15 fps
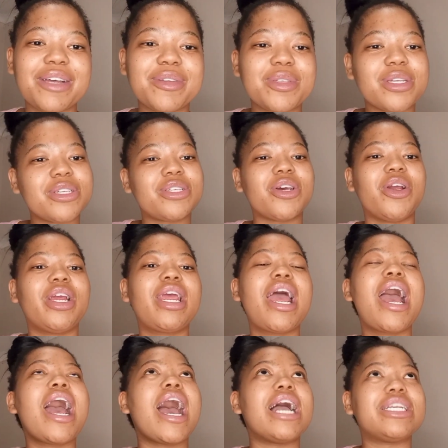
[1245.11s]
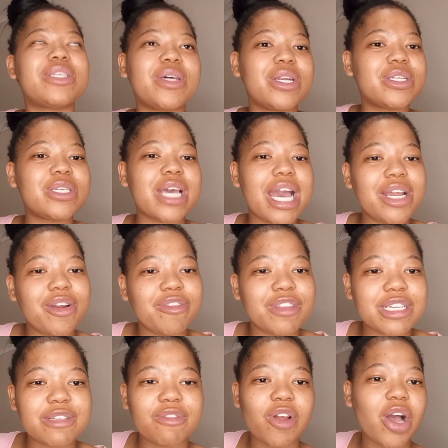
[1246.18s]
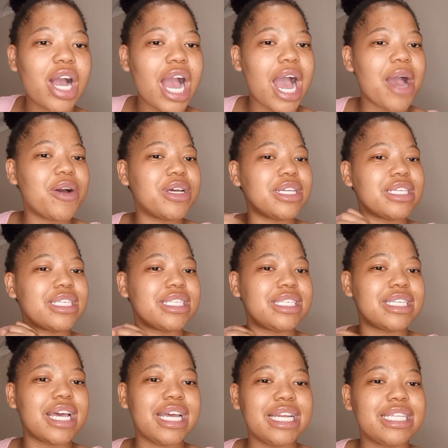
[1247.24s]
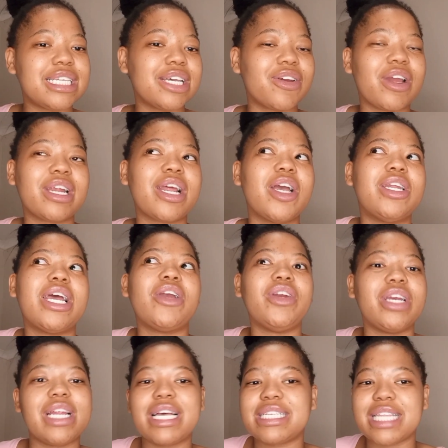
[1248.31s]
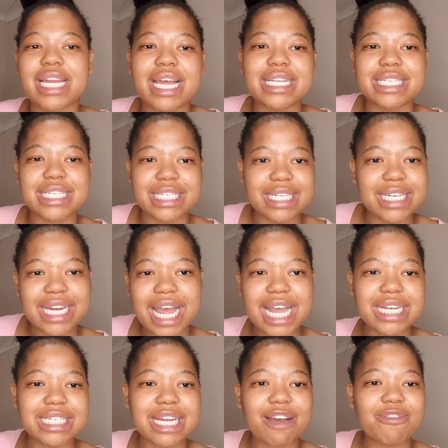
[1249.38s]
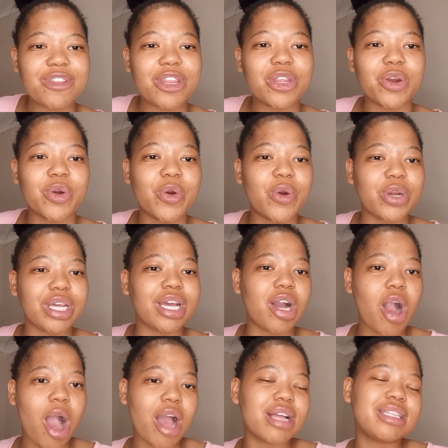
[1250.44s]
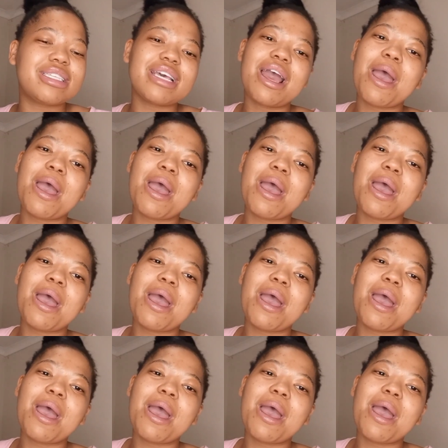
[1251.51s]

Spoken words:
I'm so sorry. I just wanted to end off this vlog. I was editing right now and I realized that I didn't end it after the recording cut.